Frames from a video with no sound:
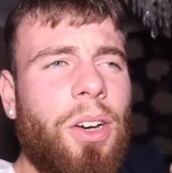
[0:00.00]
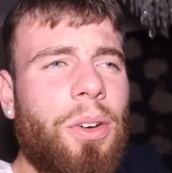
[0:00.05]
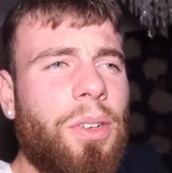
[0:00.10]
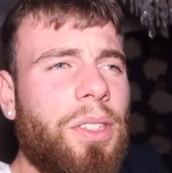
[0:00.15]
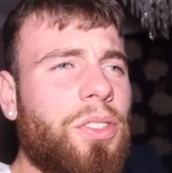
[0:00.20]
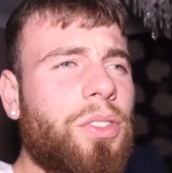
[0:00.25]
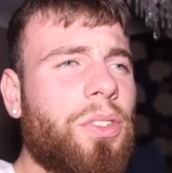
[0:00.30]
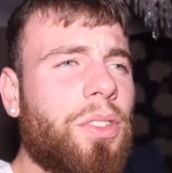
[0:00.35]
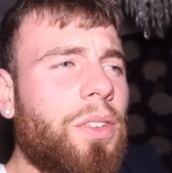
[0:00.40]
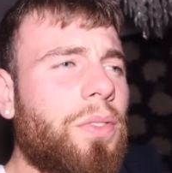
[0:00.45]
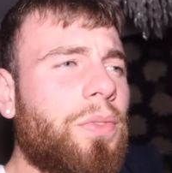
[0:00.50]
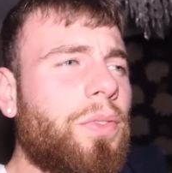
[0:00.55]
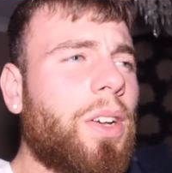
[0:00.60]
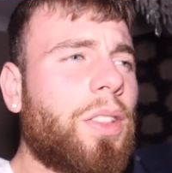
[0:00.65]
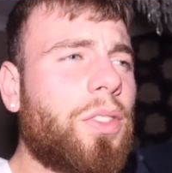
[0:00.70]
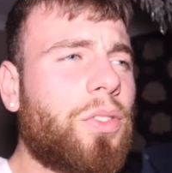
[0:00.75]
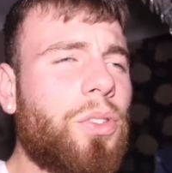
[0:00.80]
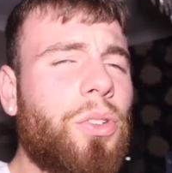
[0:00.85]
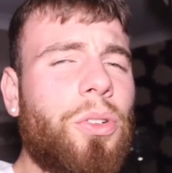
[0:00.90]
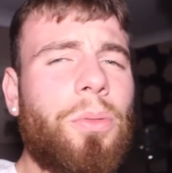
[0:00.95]
know it's not the
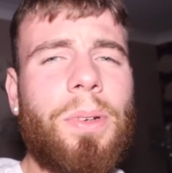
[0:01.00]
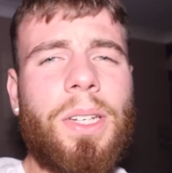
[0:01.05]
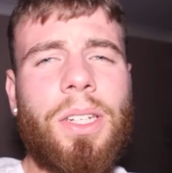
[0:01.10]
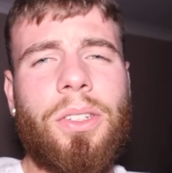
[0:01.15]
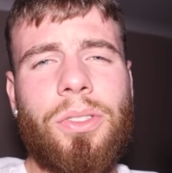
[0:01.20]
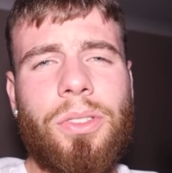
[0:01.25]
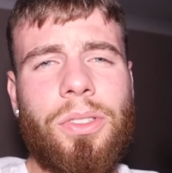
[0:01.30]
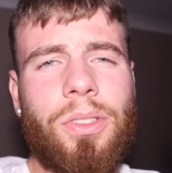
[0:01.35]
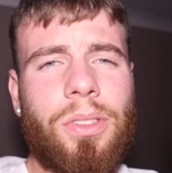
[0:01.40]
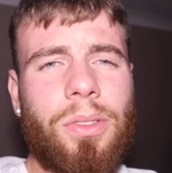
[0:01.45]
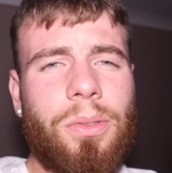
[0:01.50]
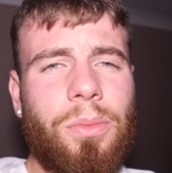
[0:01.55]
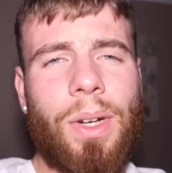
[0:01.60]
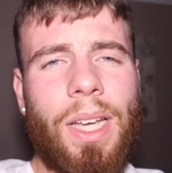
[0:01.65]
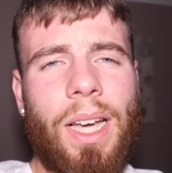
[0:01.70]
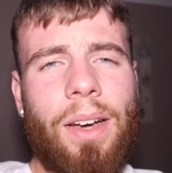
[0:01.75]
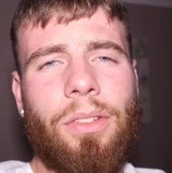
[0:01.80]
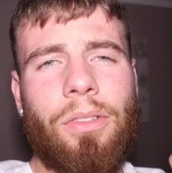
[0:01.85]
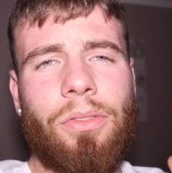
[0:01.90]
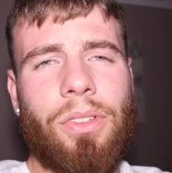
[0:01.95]
front door because
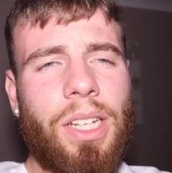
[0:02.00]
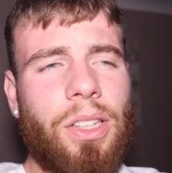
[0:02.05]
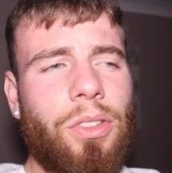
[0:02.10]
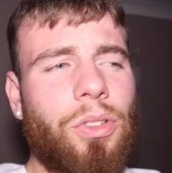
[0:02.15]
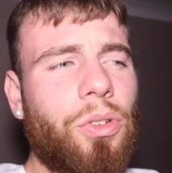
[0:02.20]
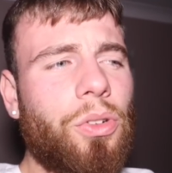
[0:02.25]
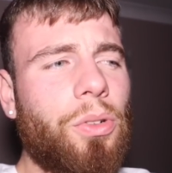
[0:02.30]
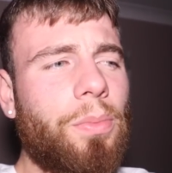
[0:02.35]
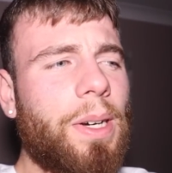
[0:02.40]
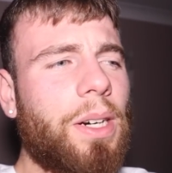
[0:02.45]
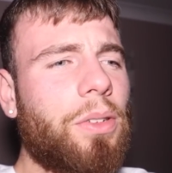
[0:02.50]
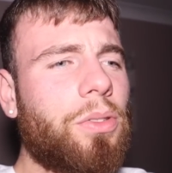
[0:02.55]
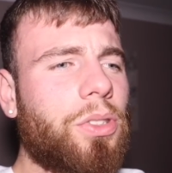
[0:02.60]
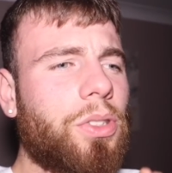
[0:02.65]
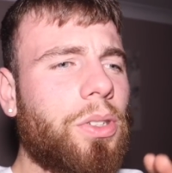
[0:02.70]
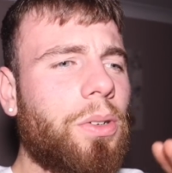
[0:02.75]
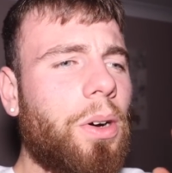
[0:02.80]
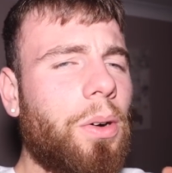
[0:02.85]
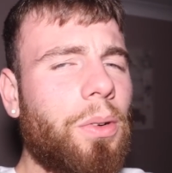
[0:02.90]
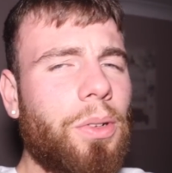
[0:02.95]
we have a Ring doorbell,
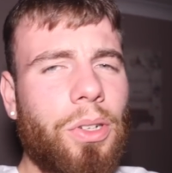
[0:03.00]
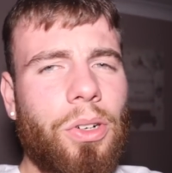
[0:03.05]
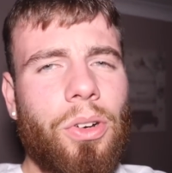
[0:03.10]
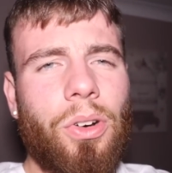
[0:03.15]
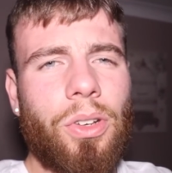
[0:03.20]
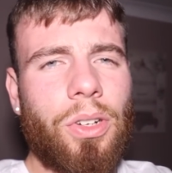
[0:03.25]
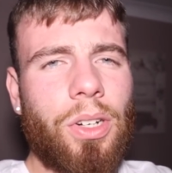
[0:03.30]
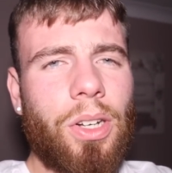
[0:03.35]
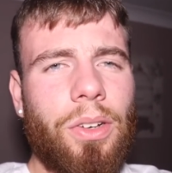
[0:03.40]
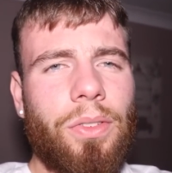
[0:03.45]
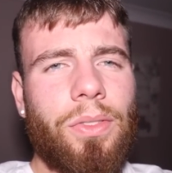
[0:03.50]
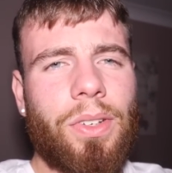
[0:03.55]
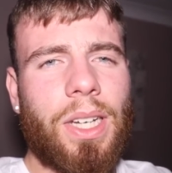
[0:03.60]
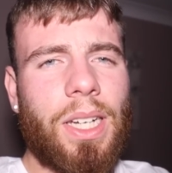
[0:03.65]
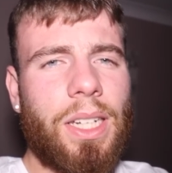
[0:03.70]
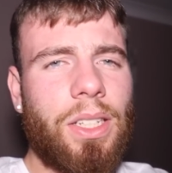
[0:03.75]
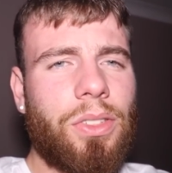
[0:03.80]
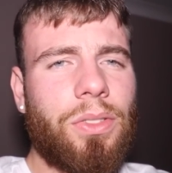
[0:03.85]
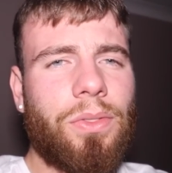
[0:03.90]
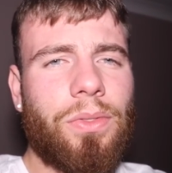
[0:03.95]
so I would have got a
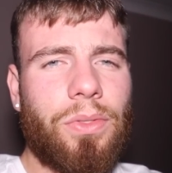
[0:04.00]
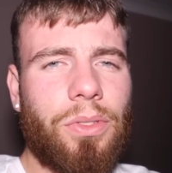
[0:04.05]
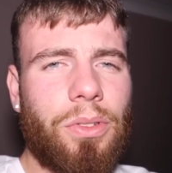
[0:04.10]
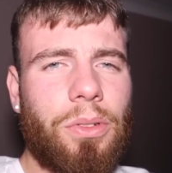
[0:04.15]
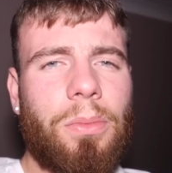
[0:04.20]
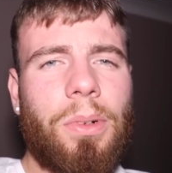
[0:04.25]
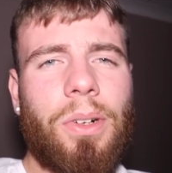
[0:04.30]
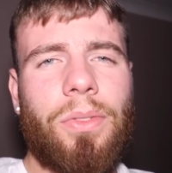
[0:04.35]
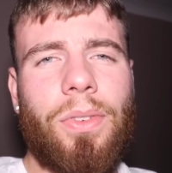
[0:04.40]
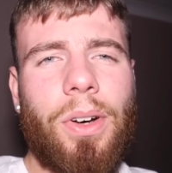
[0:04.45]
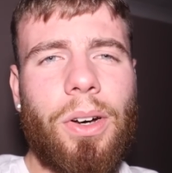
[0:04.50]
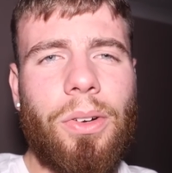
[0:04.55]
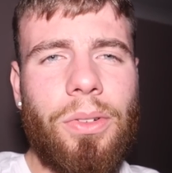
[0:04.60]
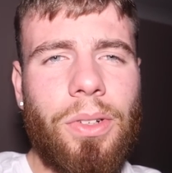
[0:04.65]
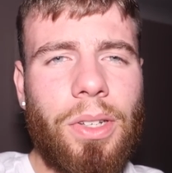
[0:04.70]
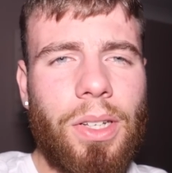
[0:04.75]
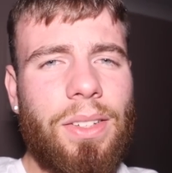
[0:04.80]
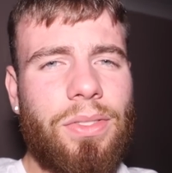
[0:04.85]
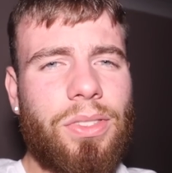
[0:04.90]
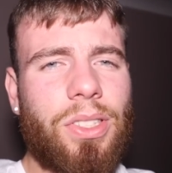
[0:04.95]
notification through on my
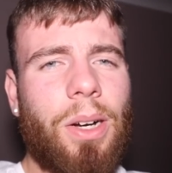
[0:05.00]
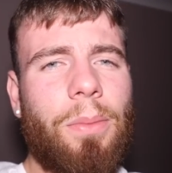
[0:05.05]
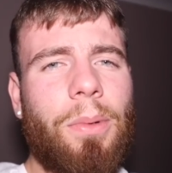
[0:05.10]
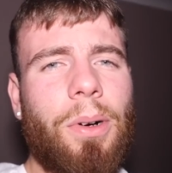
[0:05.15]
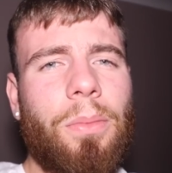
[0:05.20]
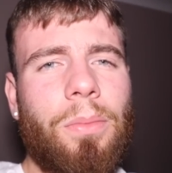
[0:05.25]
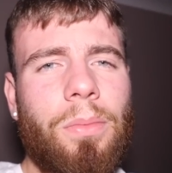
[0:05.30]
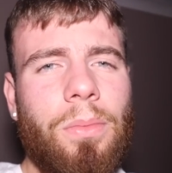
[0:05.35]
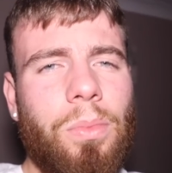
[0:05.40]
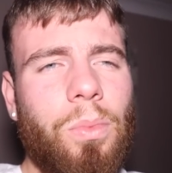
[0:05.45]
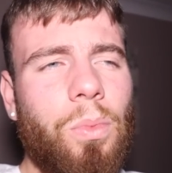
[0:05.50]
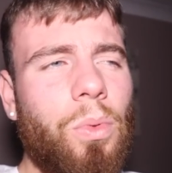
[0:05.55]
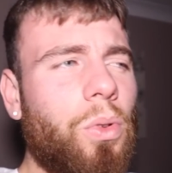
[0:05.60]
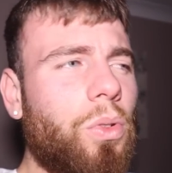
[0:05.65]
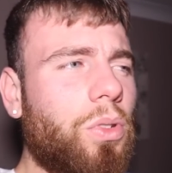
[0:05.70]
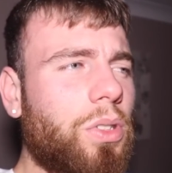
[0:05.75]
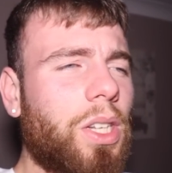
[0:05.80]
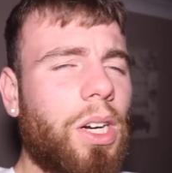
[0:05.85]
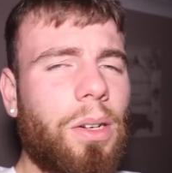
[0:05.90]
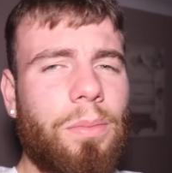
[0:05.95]
phone if someone
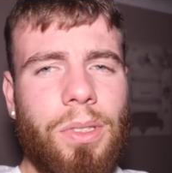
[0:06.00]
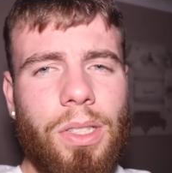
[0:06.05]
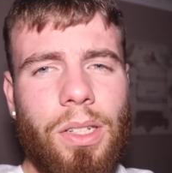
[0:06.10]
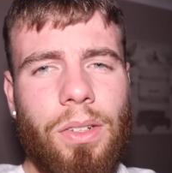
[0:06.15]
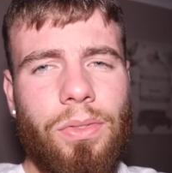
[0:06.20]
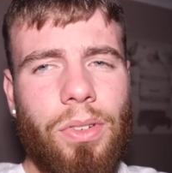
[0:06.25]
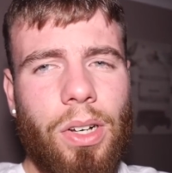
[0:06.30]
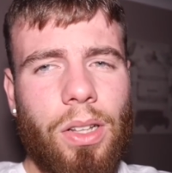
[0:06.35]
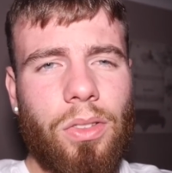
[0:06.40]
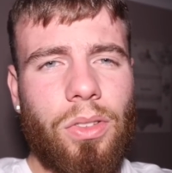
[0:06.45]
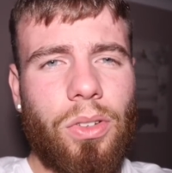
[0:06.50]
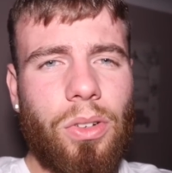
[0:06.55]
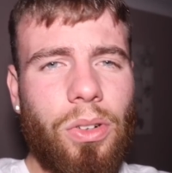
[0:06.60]
walked up to the front